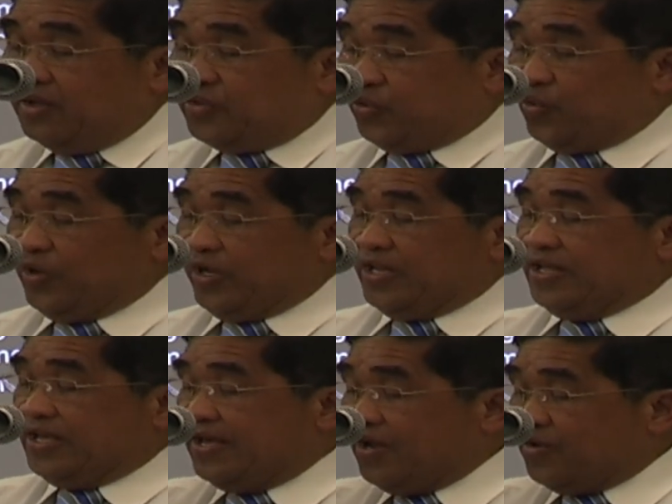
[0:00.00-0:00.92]
through
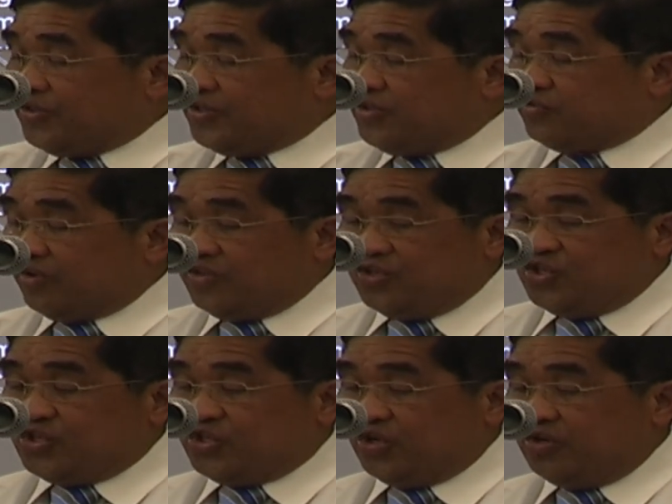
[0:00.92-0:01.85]
inherited
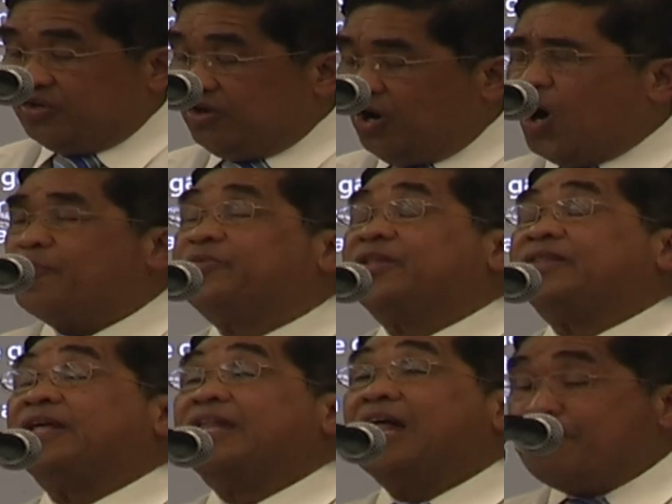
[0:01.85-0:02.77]
tradition of the
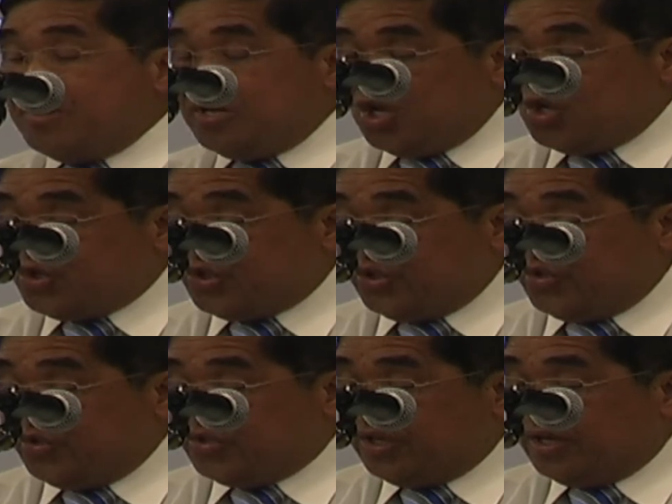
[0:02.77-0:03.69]

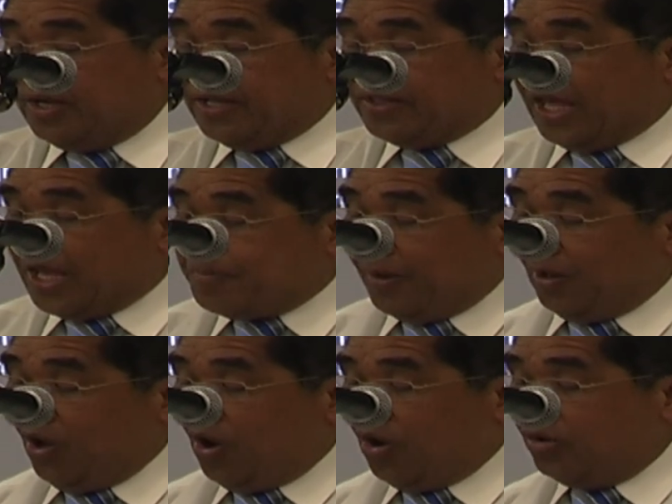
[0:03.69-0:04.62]
denominations they
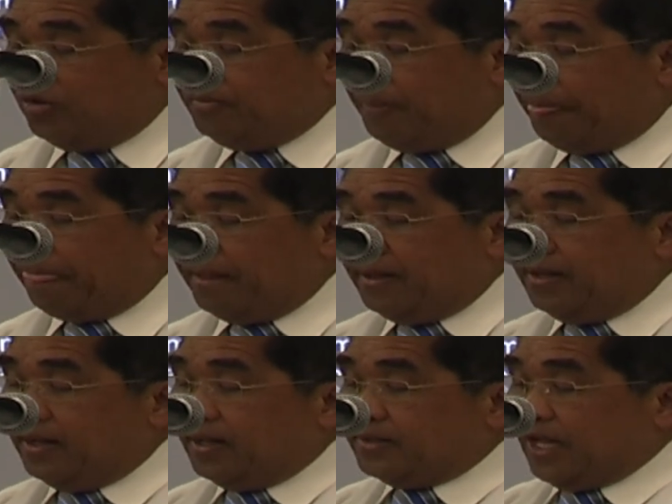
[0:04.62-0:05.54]
belong,
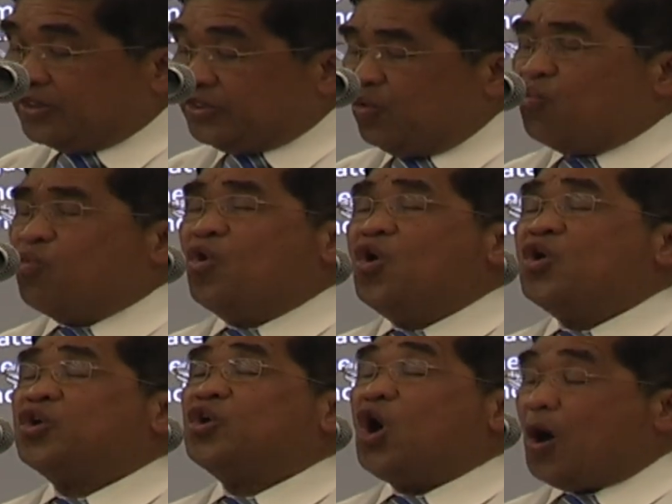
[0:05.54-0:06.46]
that the
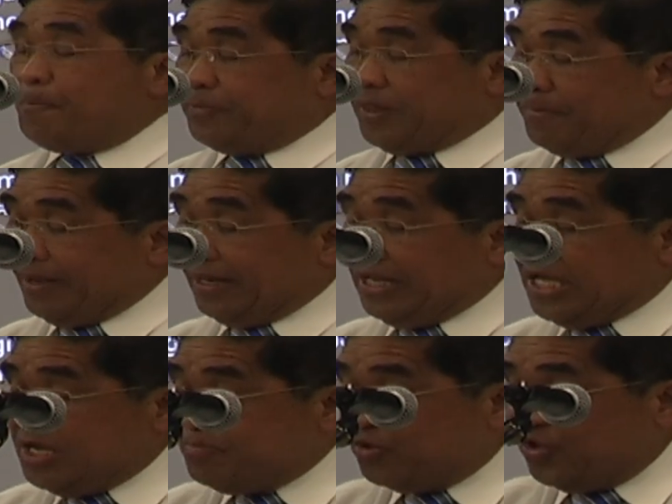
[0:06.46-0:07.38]
word of the
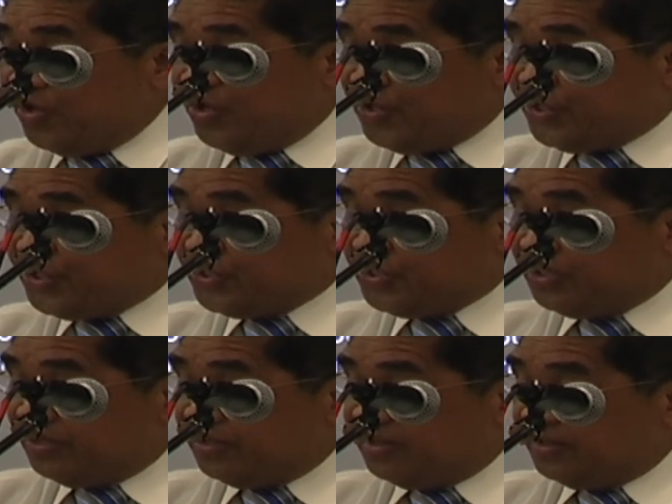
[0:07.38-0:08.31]
believers